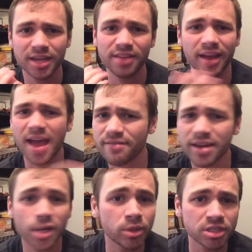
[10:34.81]
If I have
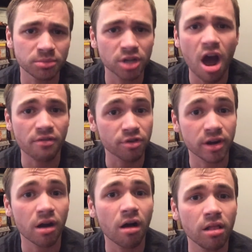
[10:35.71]
any wisdom to offer
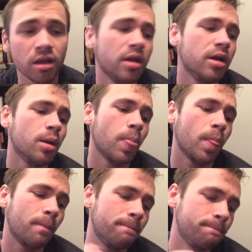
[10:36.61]
at all,
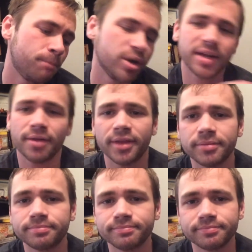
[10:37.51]
put it down there.